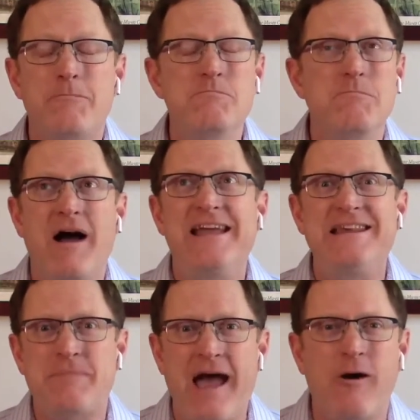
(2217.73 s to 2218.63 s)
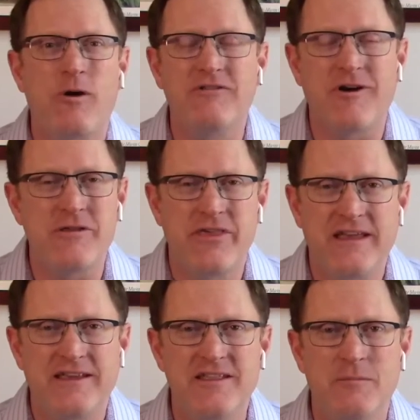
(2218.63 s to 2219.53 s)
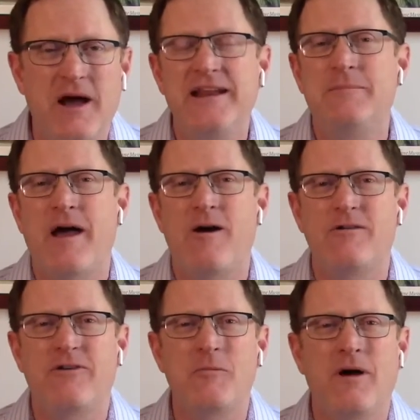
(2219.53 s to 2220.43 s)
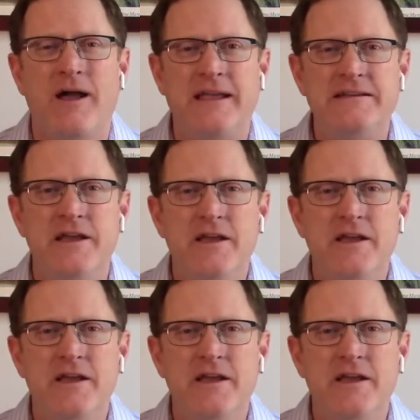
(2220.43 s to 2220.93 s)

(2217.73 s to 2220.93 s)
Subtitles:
mighty power of our thinking, the mighty power of our mind,